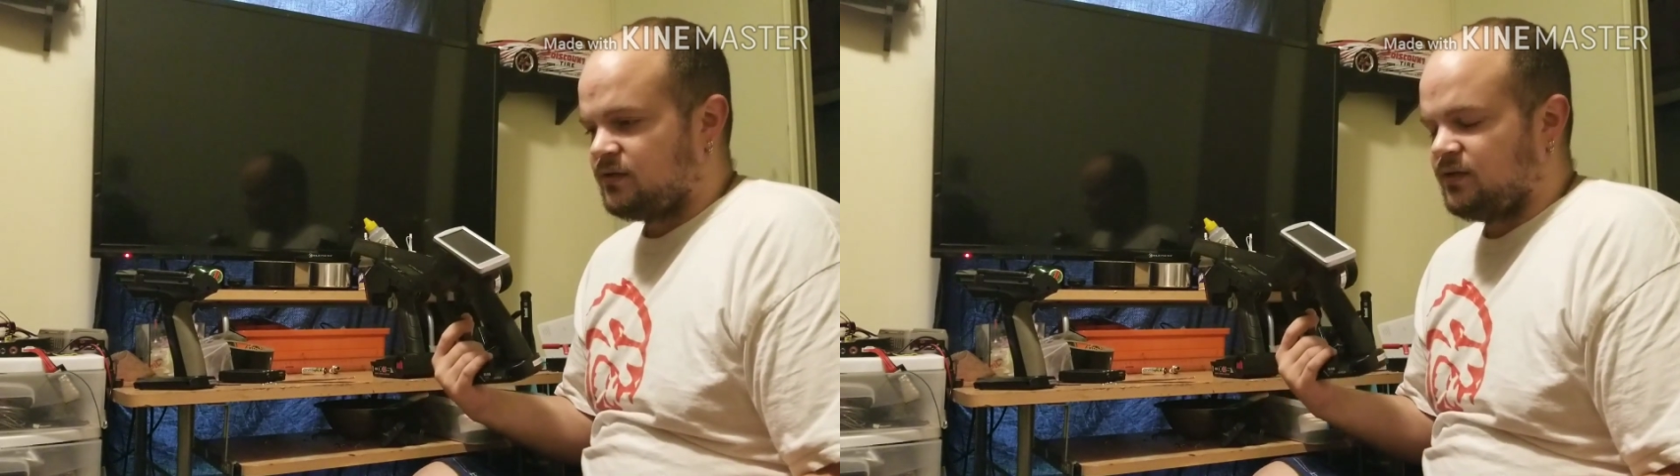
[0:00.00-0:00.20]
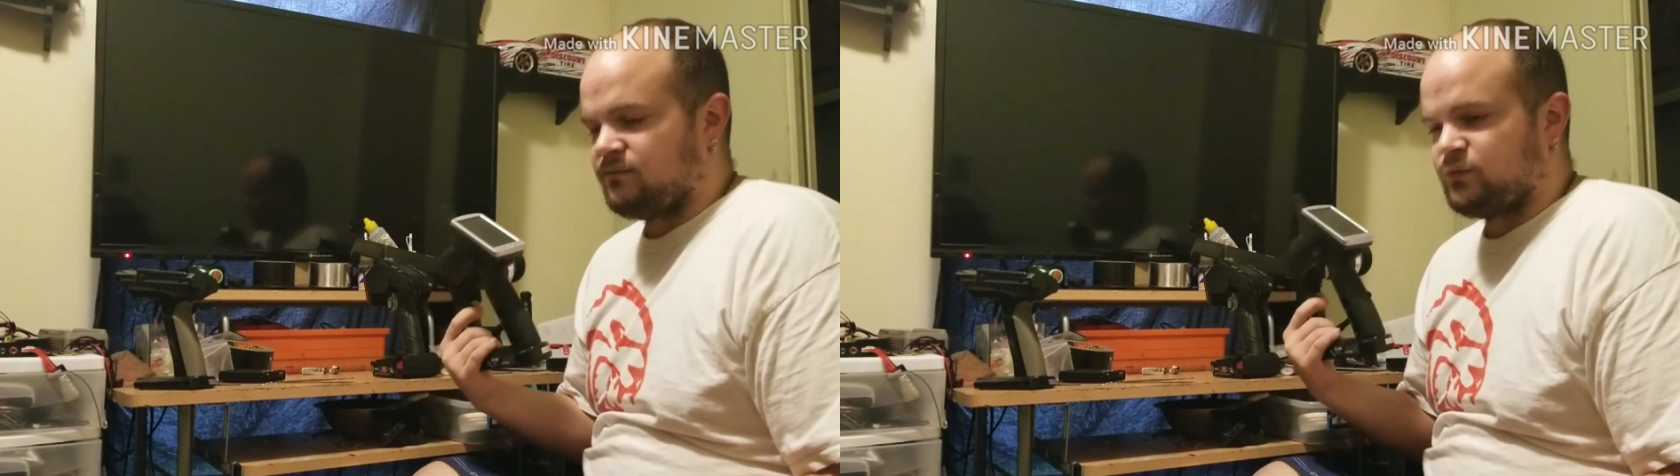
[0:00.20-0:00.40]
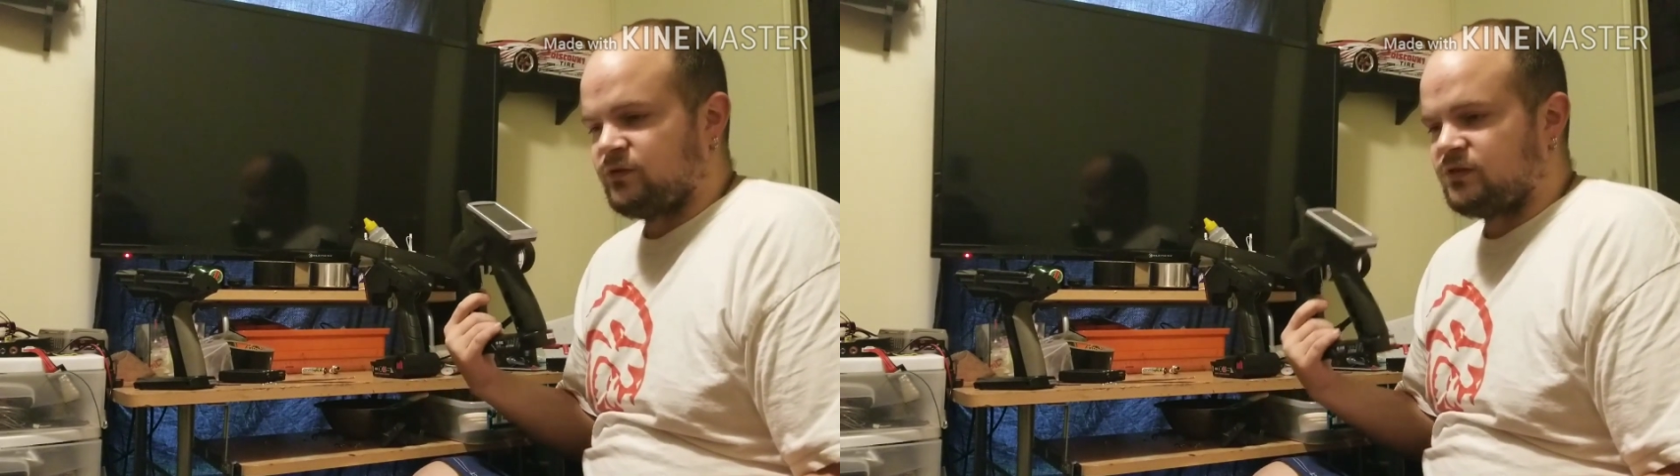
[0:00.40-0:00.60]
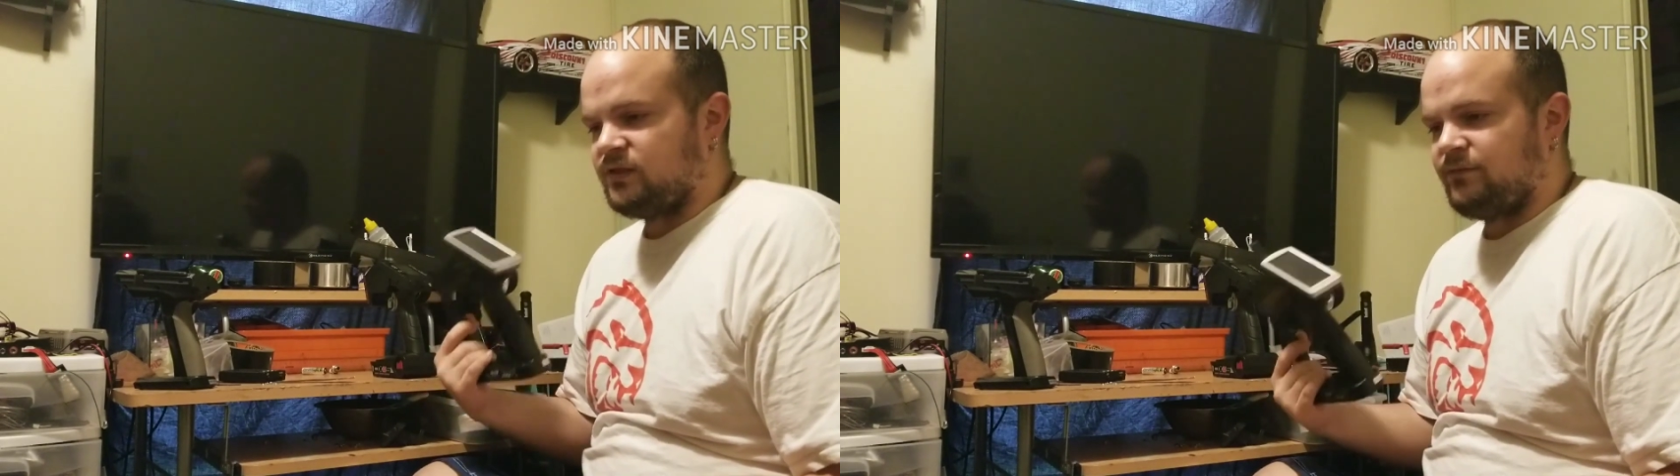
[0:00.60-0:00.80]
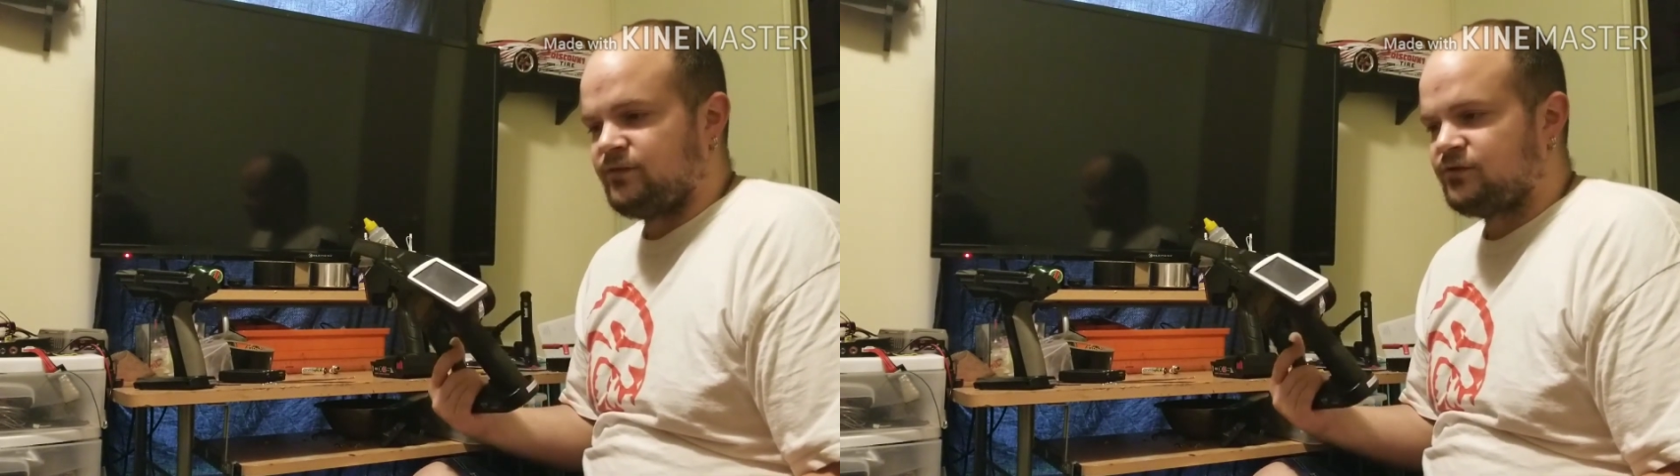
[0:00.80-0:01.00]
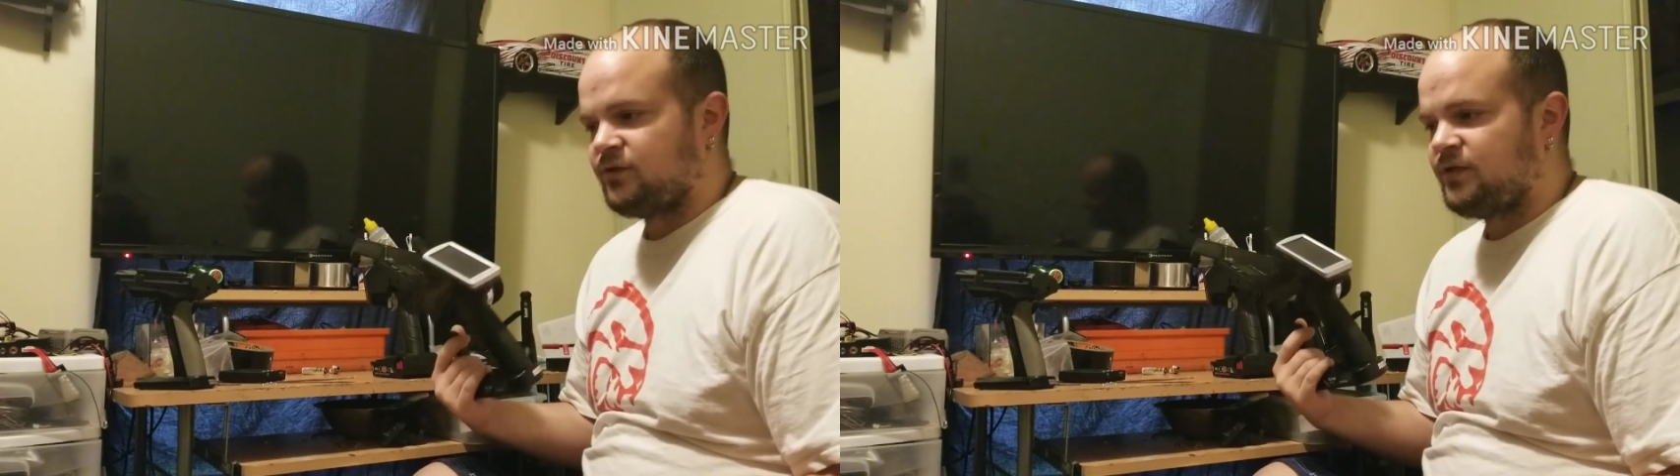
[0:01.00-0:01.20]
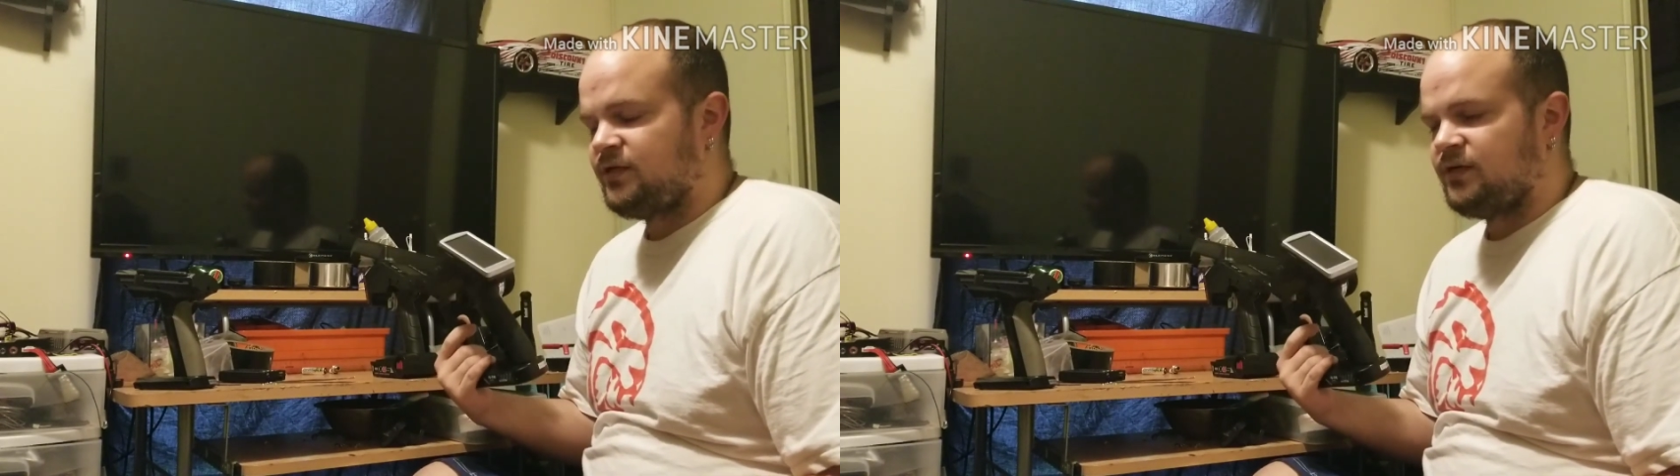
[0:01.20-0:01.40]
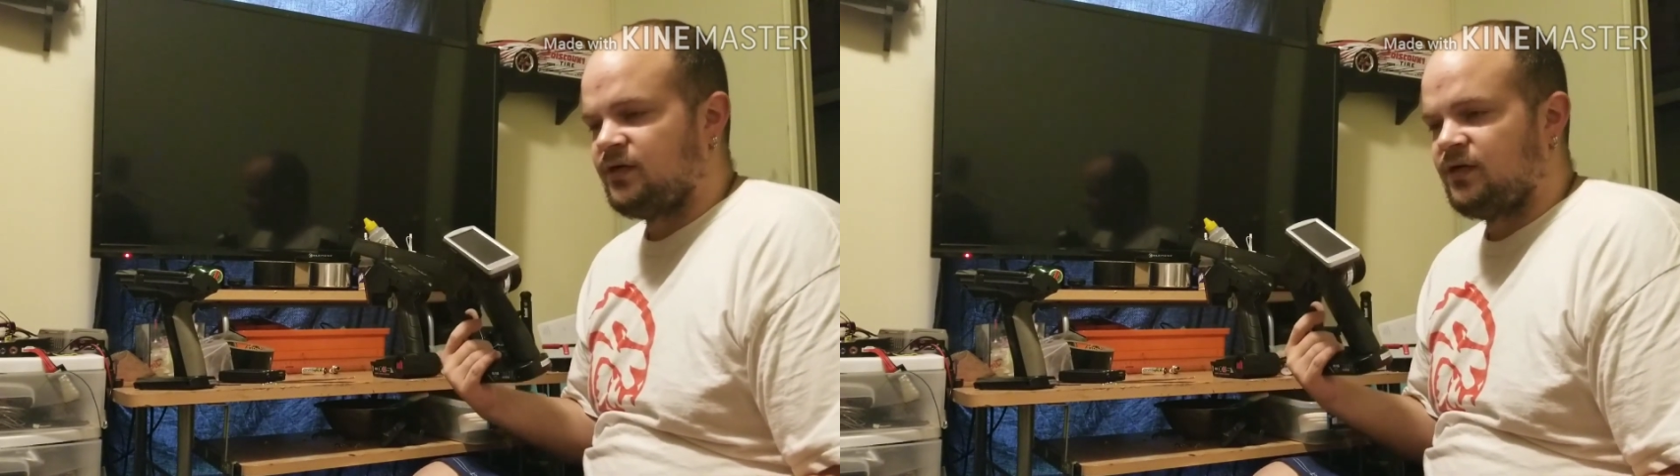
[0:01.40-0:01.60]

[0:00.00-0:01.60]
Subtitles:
Comes with telemetry,